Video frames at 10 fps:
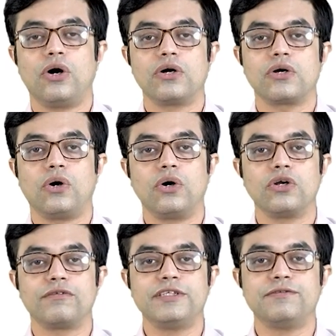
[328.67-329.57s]
or
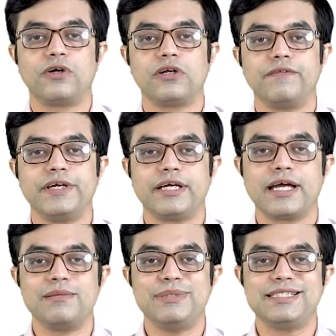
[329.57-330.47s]
all of the following
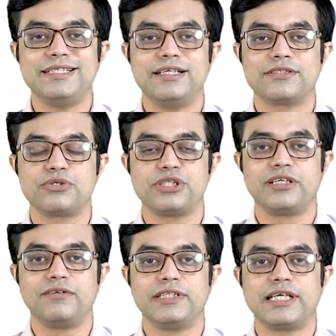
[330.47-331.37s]
can be seen
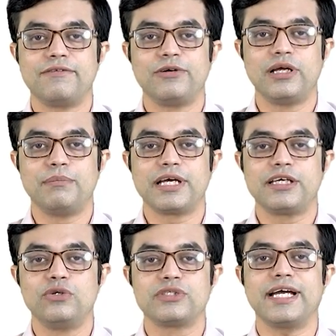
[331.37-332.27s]
associated with
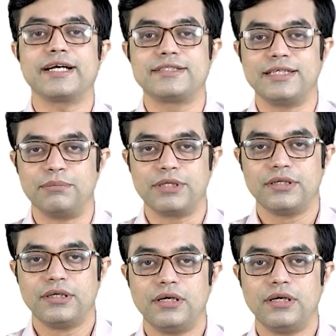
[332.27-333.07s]
macules, except